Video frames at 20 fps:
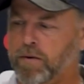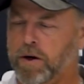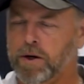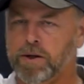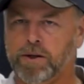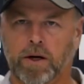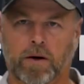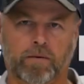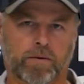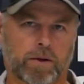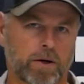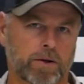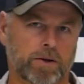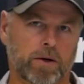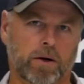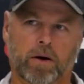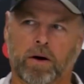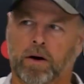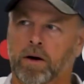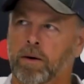of your
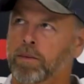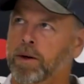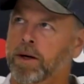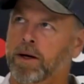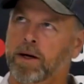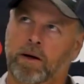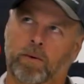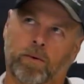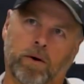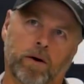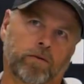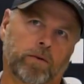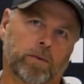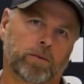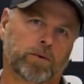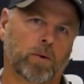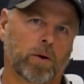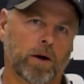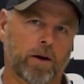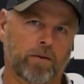shifters are going to be anywhere
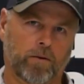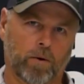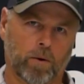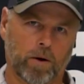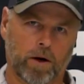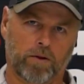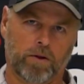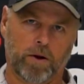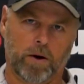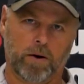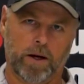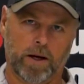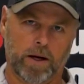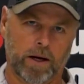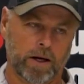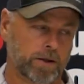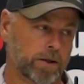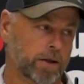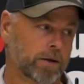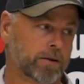from 24 to 30
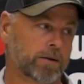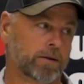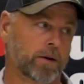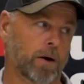inches.